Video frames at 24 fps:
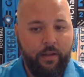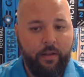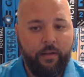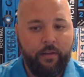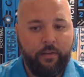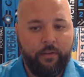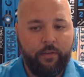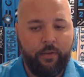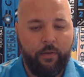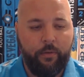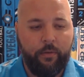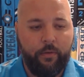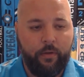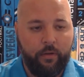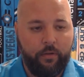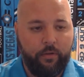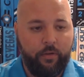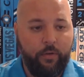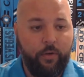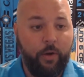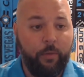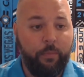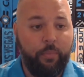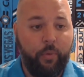So to
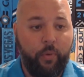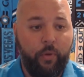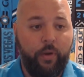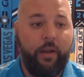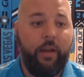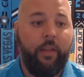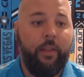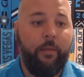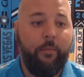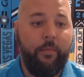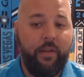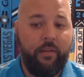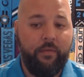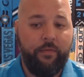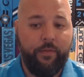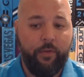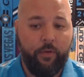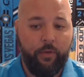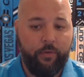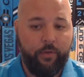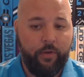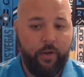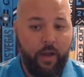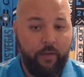your point on the
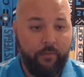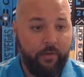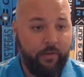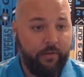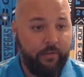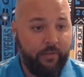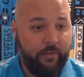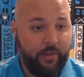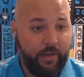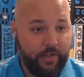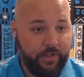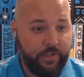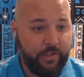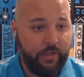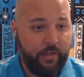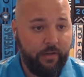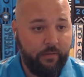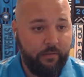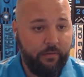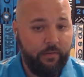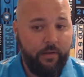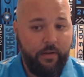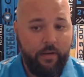midfield conversation,